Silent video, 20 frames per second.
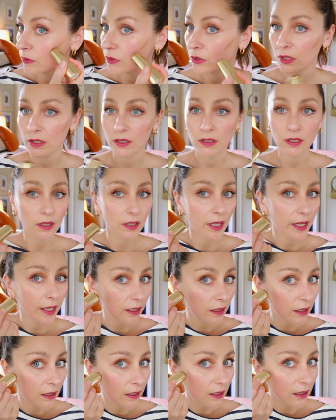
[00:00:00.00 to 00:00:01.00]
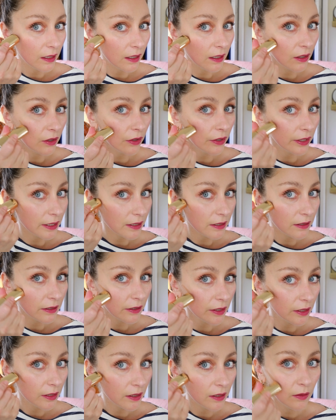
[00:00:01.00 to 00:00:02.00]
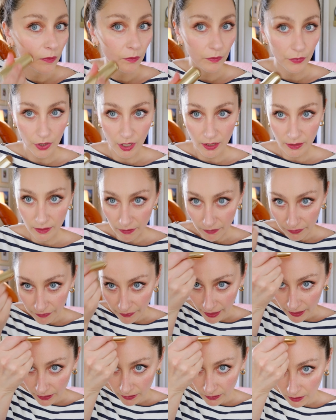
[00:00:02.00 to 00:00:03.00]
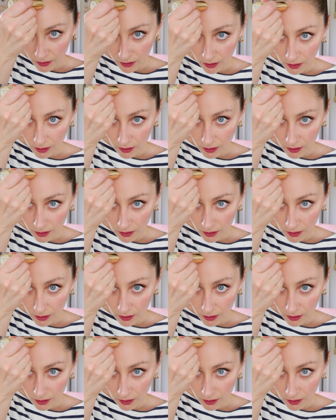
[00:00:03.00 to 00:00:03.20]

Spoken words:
just to like increase your bronze effect.